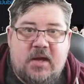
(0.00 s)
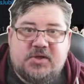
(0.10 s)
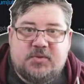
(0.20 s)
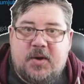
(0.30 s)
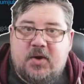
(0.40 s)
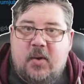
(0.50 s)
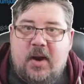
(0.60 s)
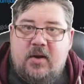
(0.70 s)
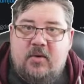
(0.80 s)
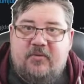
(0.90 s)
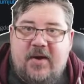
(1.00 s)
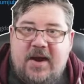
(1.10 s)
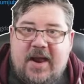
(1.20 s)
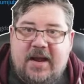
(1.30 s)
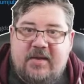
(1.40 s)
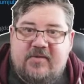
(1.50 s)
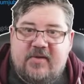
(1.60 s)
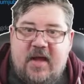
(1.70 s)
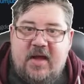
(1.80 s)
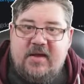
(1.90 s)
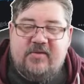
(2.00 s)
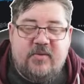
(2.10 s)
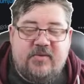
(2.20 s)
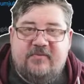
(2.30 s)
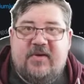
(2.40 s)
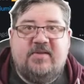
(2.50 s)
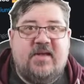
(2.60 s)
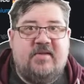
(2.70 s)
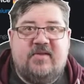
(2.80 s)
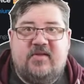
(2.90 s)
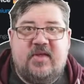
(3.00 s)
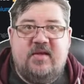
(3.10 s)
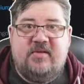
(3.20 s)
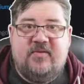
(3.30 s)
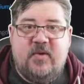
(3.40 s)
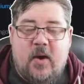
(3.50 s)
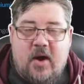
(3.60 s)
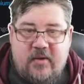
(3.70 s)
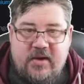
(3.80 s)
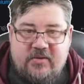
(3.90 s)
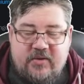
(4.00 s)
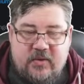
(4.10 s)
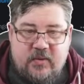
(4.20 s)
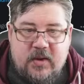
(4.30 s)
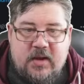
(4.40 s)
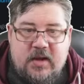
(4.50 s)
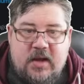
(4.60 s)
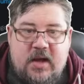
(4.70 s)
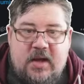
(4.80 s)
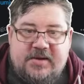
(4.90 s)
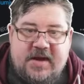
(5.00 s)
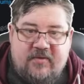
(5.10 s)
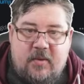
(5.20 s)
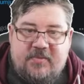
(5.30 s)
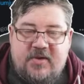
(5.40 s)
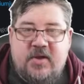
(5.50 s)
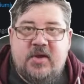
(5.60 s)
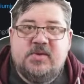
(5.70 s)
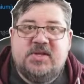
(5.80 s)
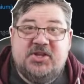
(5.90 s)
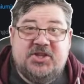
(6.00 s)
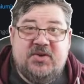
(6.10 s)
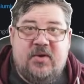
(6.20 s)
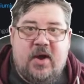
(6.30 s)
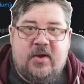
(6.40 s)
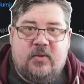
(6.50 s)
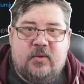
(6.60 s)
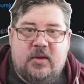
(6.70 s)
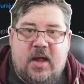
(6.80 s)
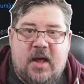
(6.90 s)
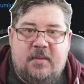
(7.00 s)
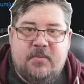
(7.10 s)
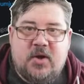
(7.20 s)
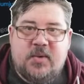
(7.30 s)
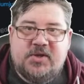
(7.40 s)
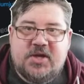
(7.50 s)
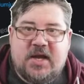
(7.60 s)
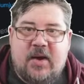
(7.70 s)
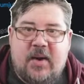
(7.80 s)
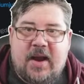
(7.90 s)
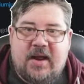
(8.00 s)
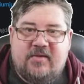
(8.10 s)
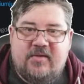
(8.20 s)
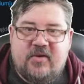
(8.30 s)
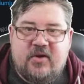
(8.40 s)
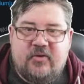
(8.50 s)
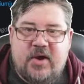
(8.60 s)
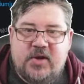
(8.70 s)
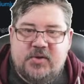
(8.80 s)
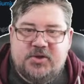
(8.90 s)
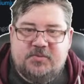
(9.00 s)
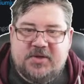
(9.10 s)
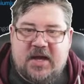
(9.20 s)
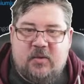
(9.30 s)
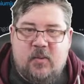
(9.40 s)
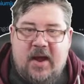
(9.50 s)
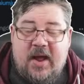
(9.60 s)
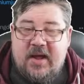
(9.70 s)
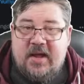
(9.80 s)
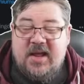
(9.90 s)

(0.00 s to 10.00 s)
Just wanted to call out an old friend, Alex. He's doing some fantastic things. If you are into DevOps and you're using Jira at all, go and check out Alex. He's got a great YouTube channel where